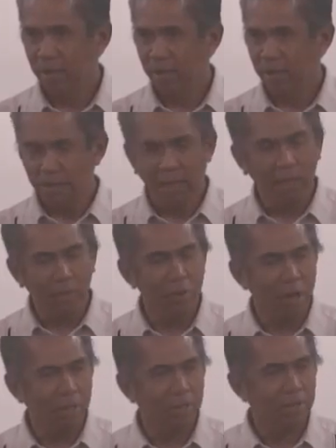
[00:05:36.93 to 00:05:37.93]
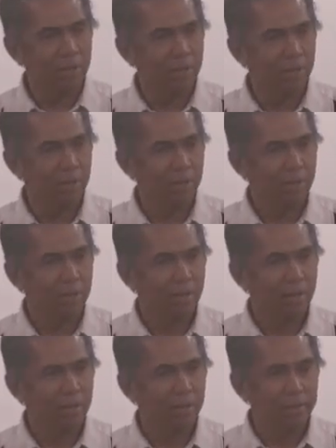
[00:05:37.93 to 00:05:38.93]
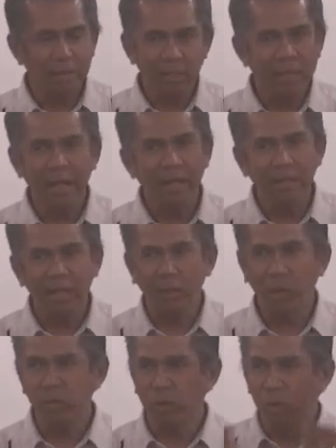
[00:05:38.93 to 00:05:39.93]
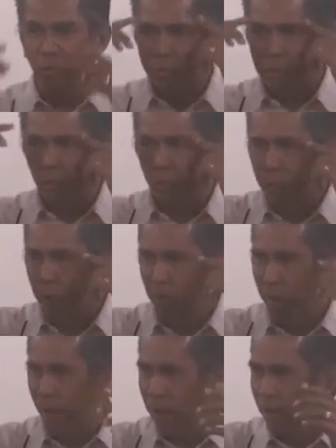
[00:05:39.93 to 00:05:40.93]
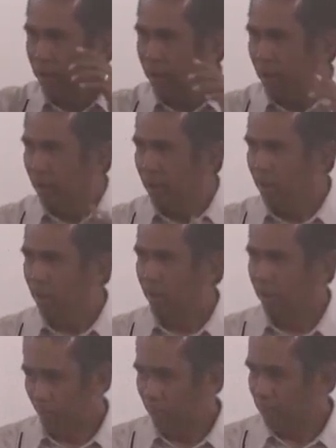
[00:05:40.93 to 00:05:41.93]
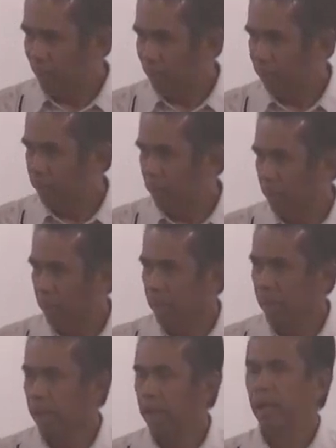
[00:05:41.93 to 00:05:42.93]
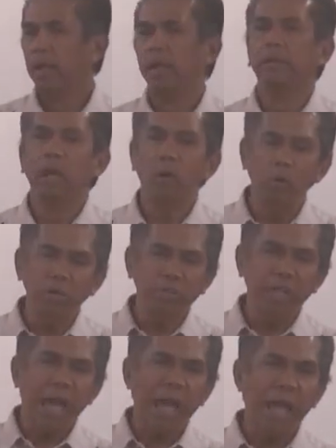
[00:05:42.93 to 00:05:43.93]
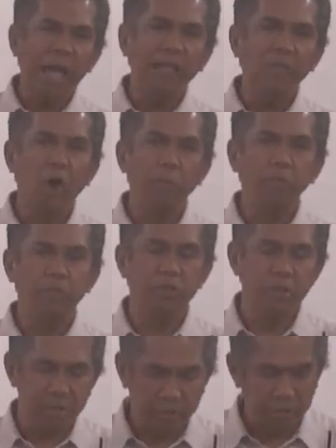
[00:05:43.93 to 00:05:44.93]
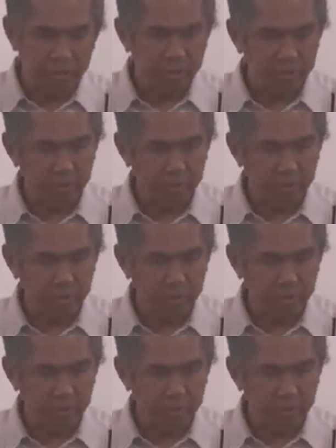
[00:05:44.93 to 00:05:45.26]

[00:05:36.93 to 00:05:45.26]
Is that correct? This is not a trick question. Don't think too far, okay? Right? Now, who is the head of the church?